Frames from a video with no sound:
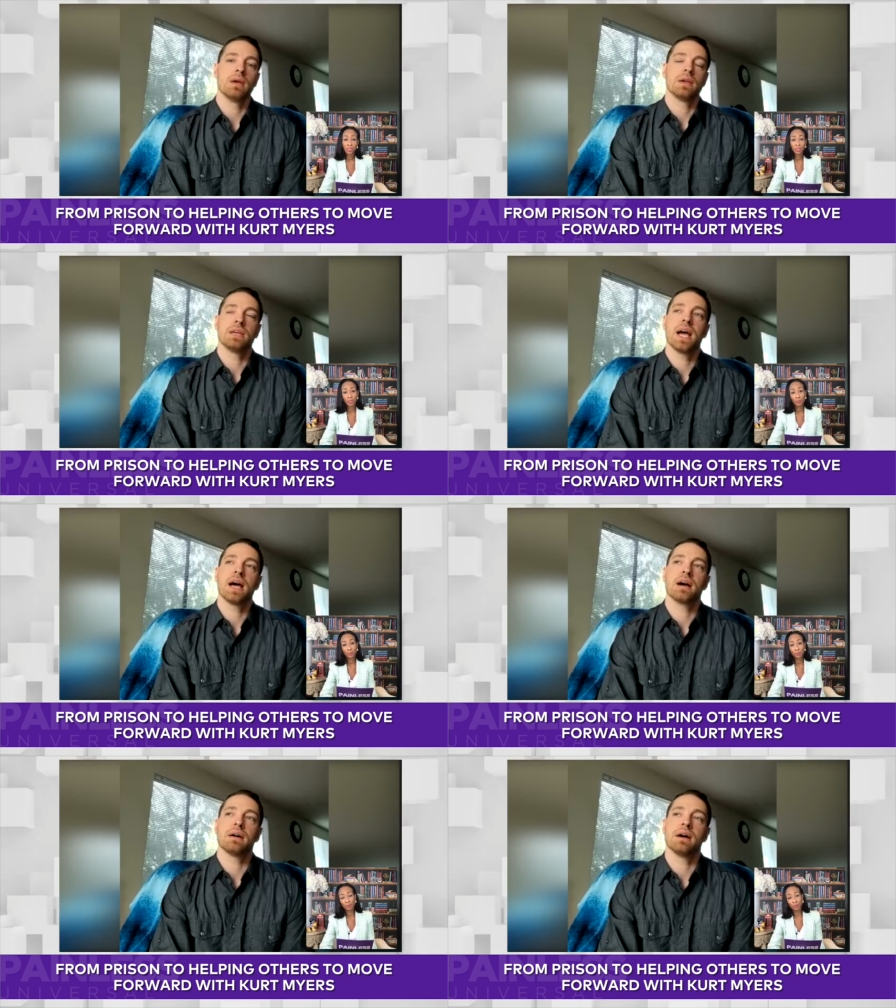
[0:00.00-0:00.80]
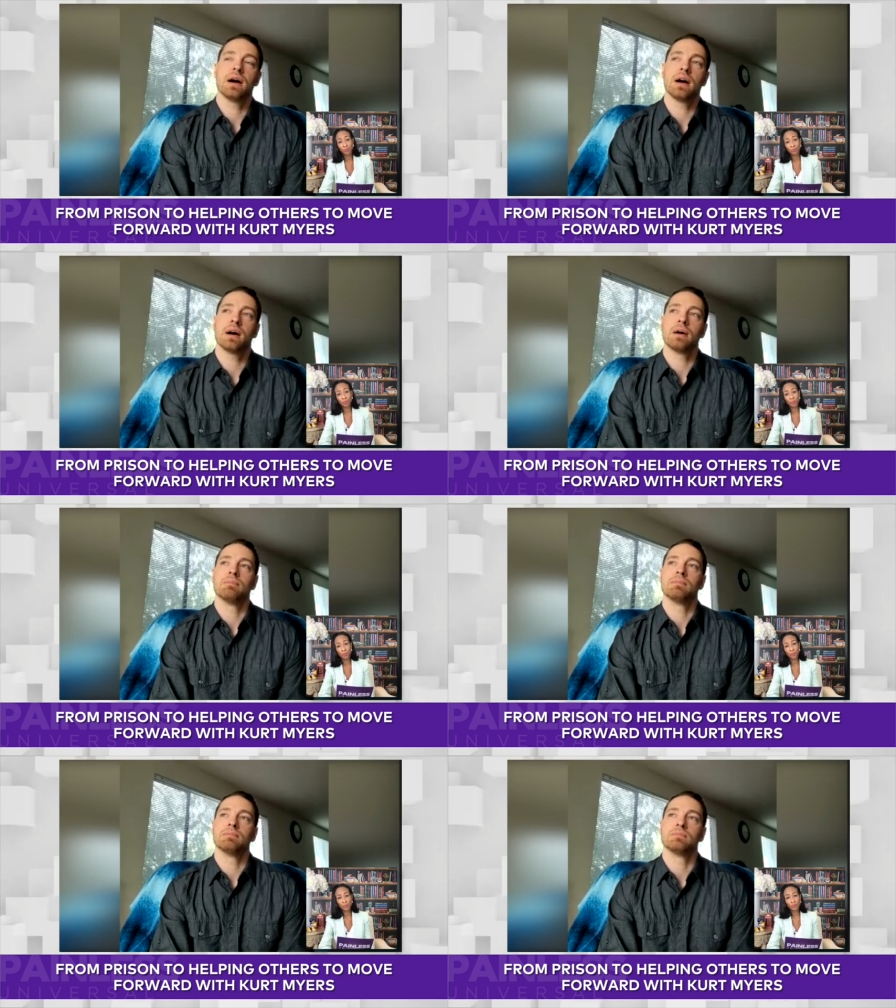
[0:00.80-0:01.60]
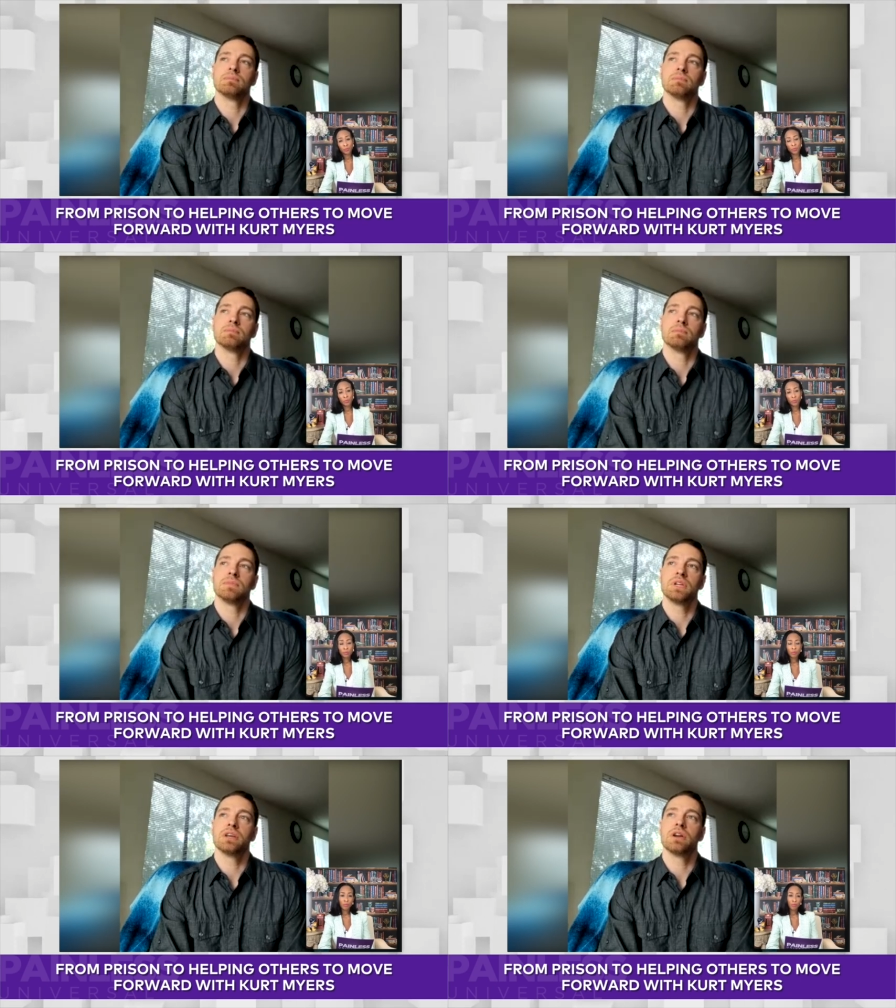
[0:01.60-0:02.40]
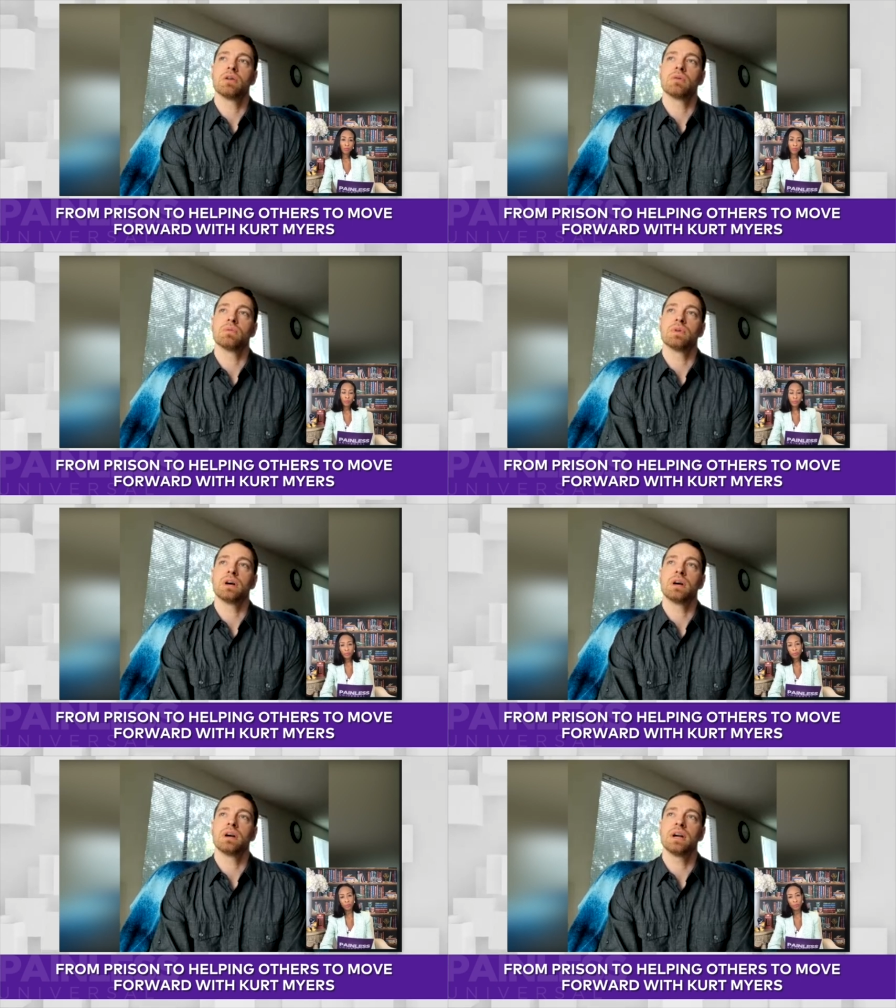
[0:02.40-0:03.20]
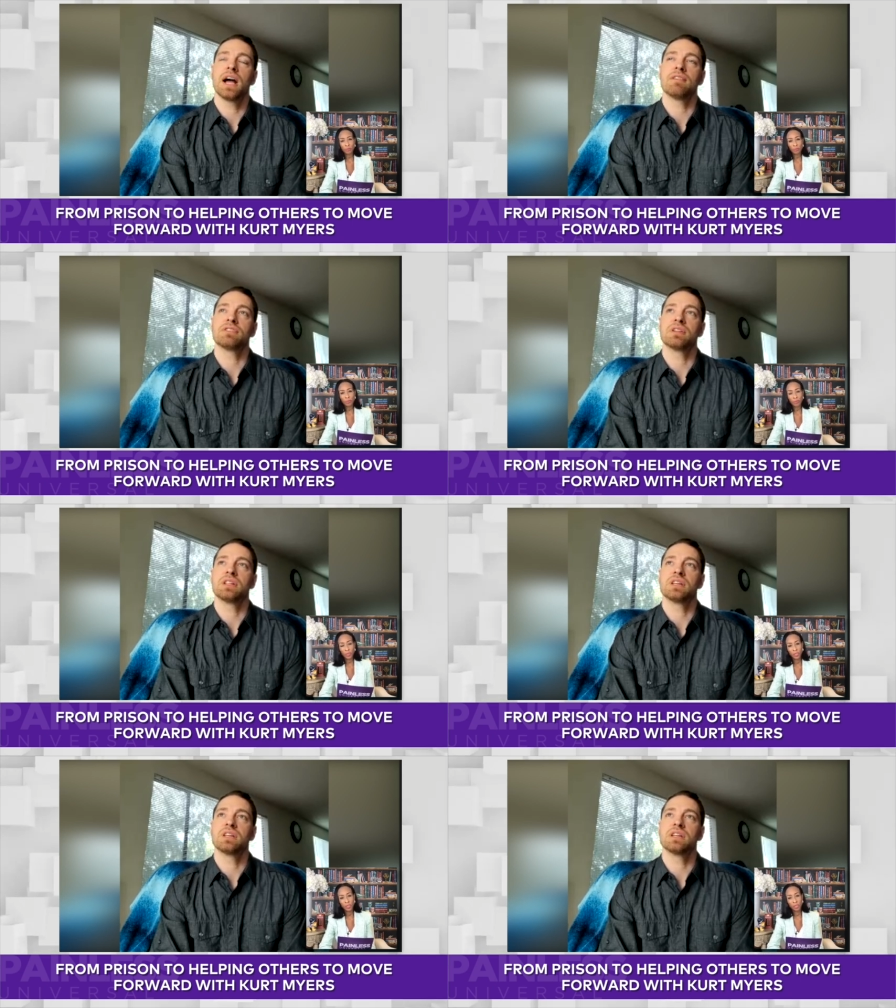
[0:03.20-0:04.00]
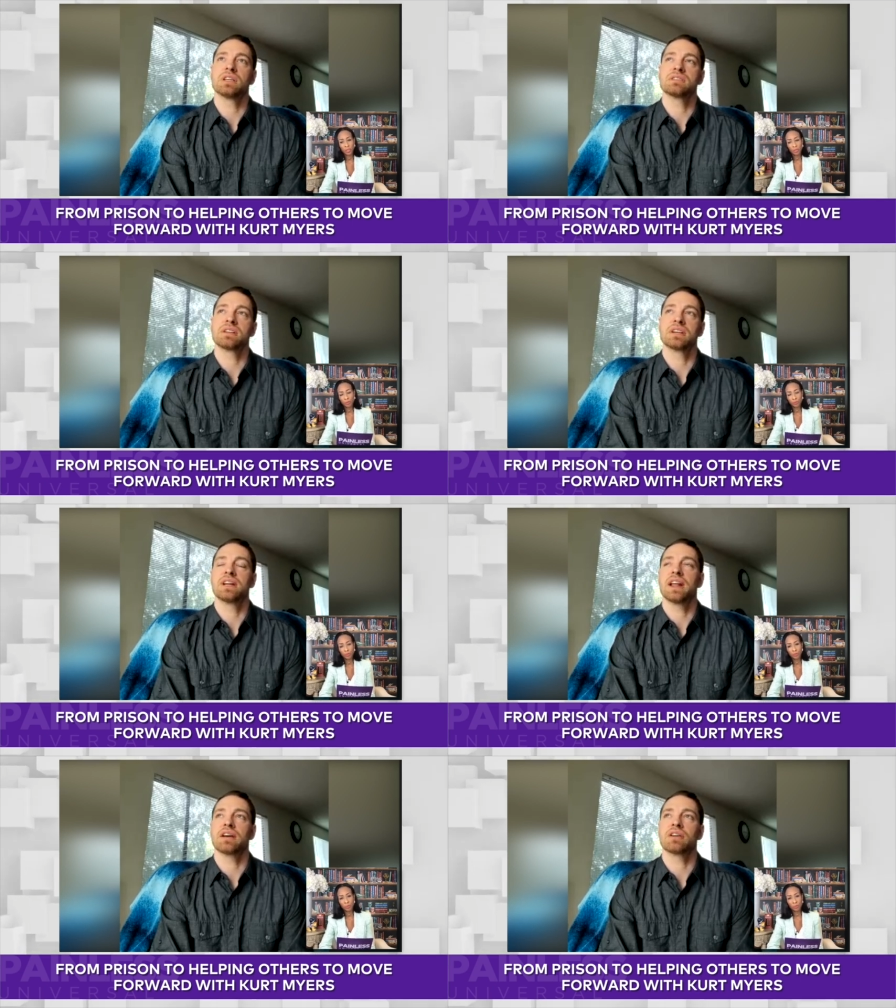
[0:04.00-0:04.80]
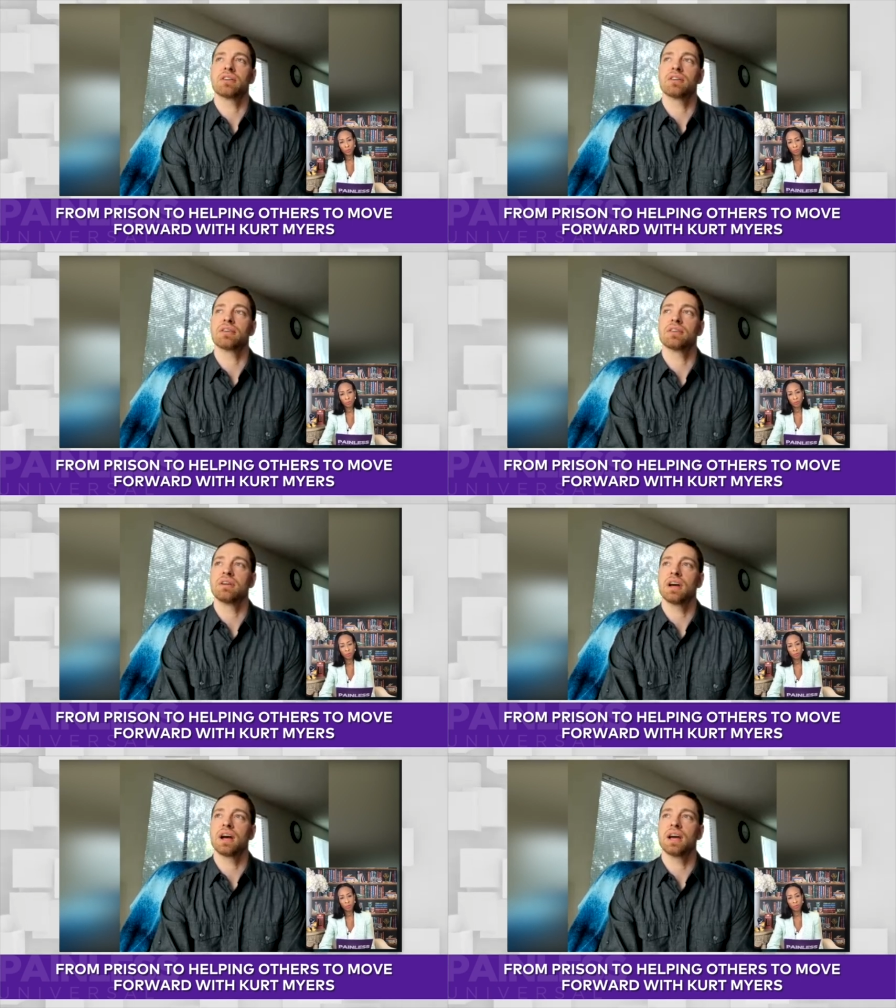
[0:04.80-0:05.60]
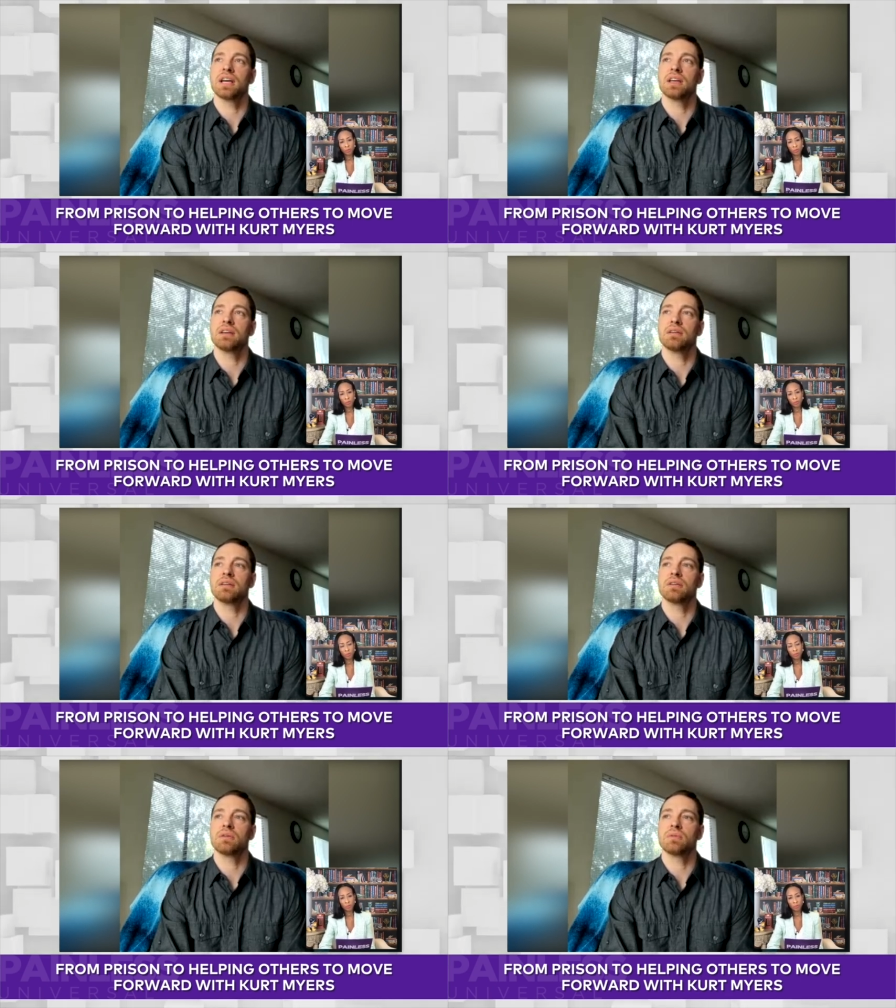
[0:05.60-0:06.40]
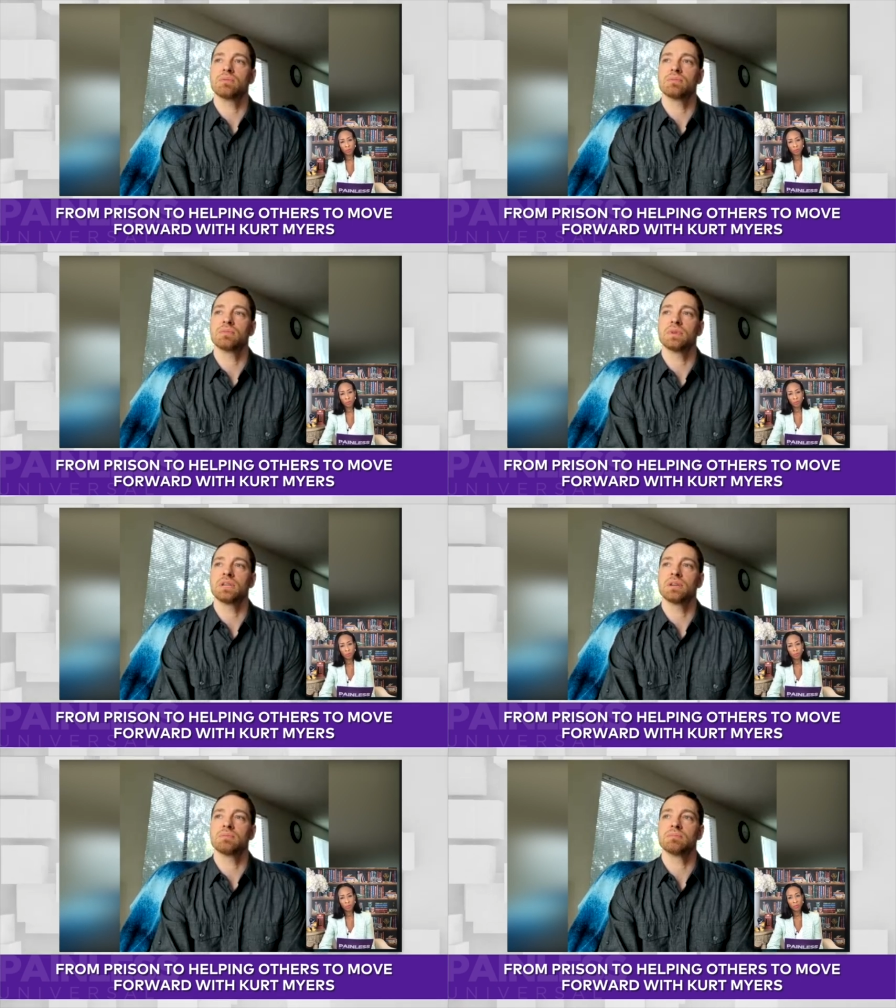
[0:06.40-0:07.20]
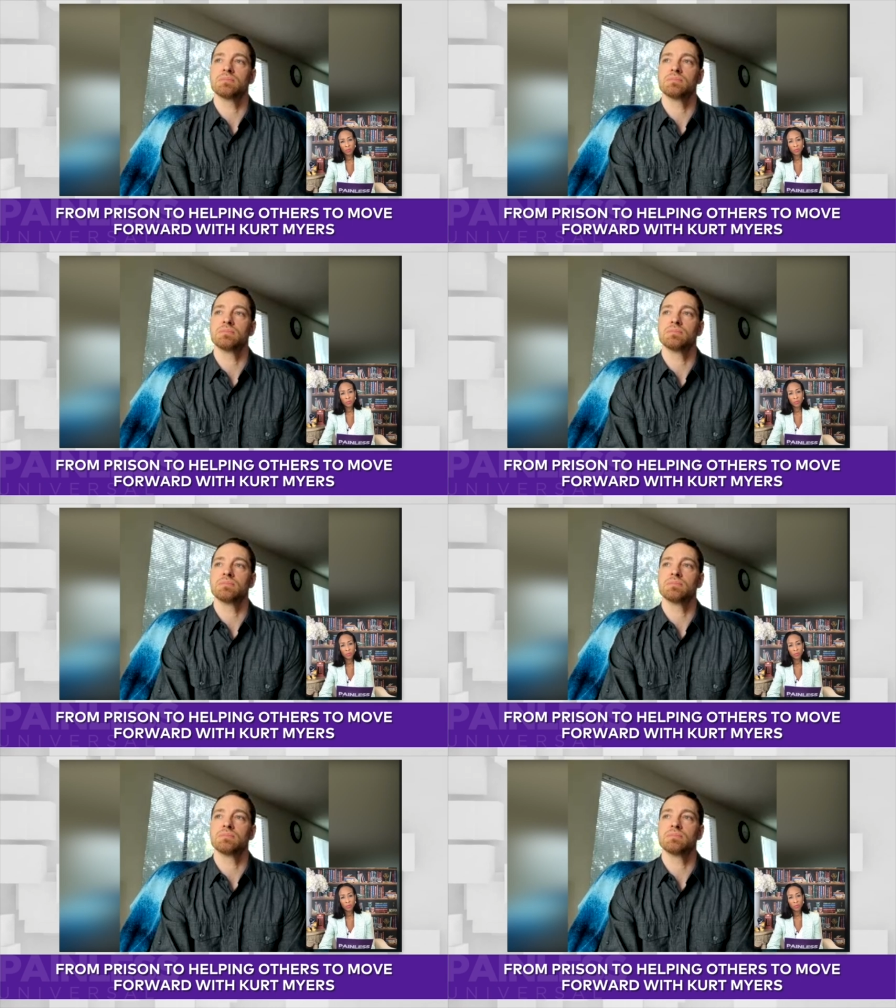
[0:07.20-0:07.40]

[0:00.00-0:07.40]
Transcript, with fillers: Yeah, um, you know, uh, after the incident had occurred, I, you know, um,